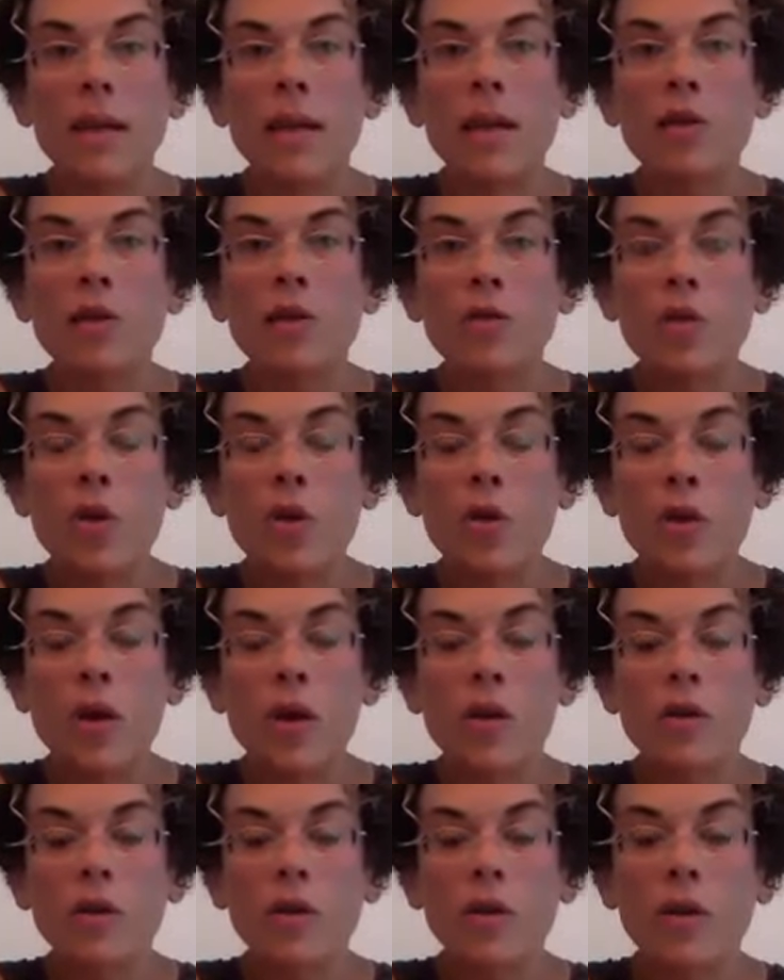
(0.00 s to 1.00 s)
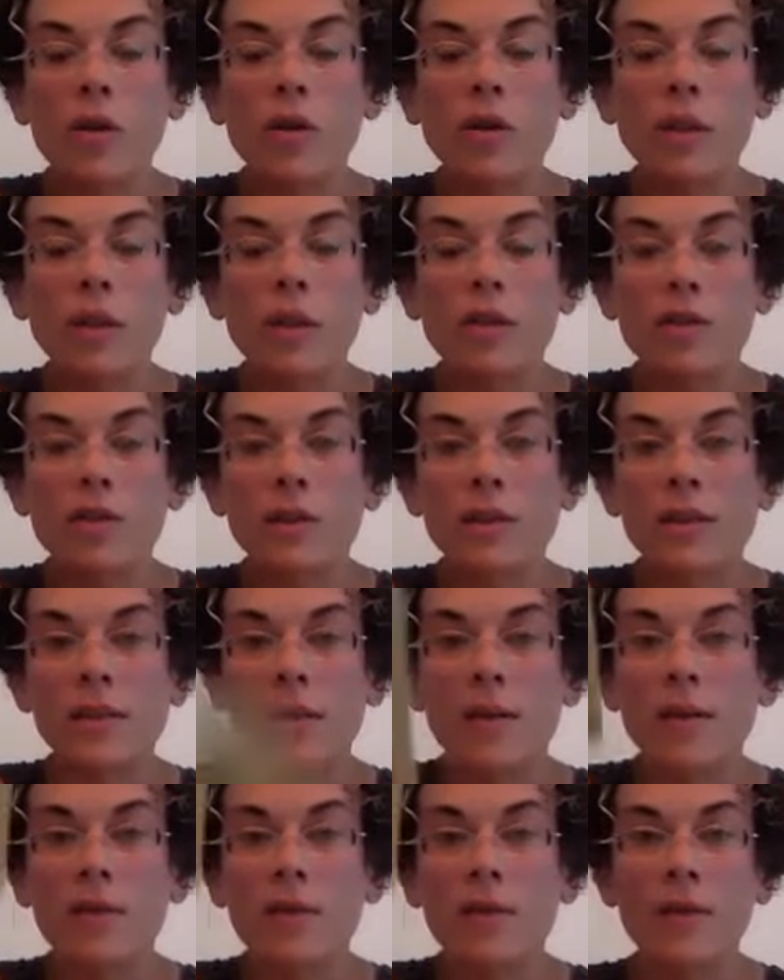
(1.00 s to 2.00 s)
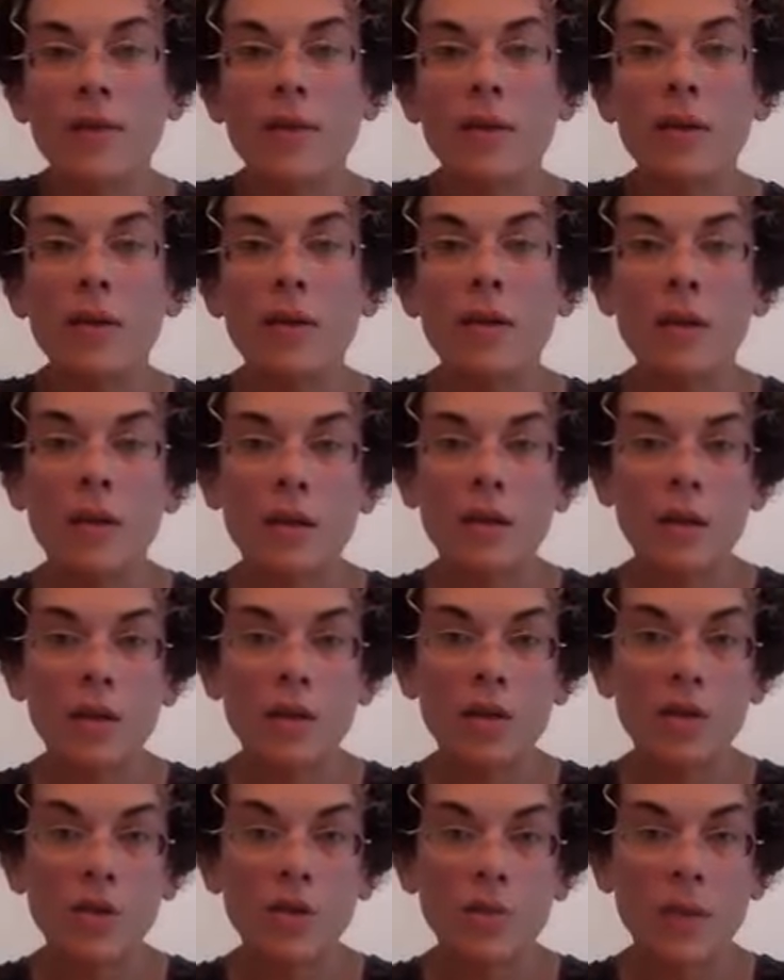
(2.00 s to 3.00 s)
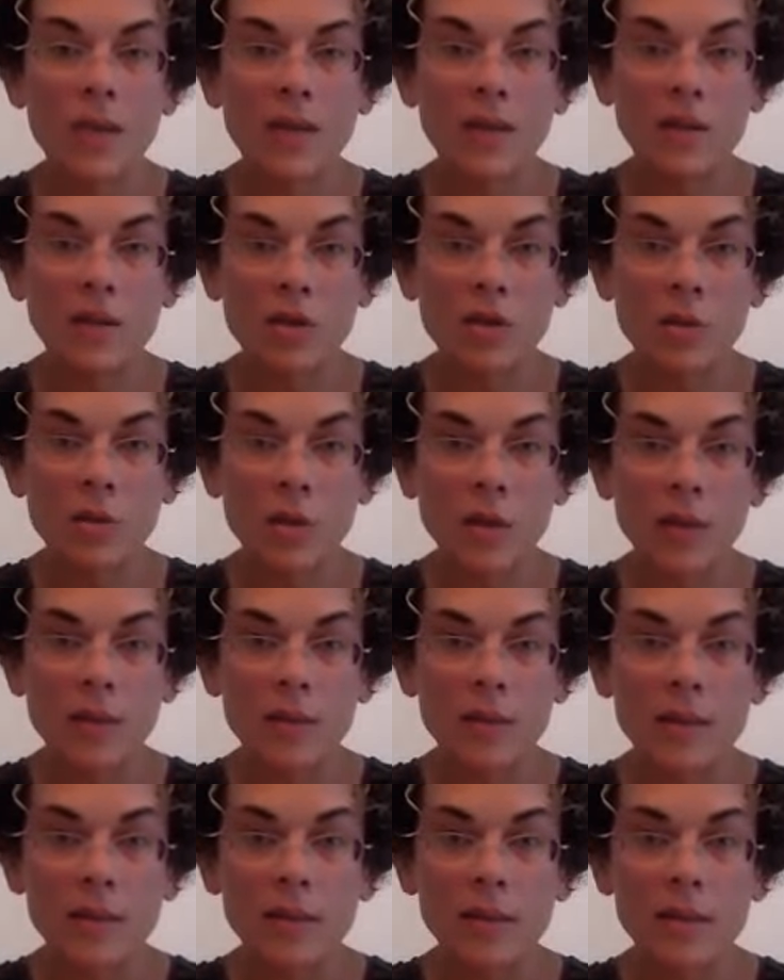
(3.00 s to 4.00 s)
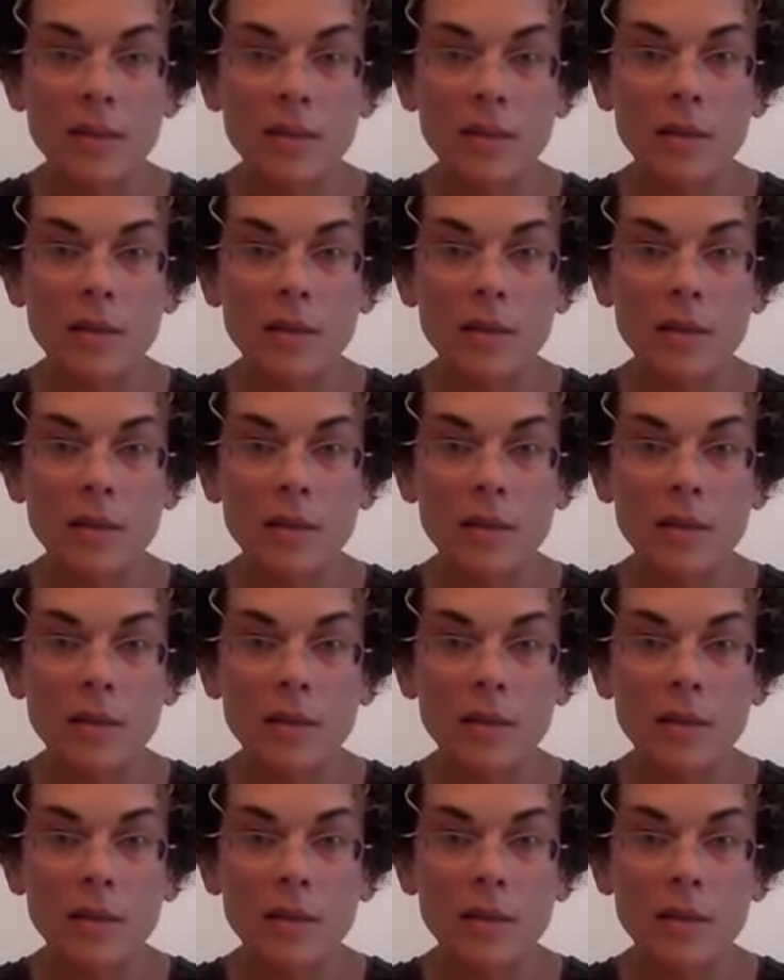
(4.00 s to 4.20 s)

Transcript: and you're no longer hurting yourself because you made the choice.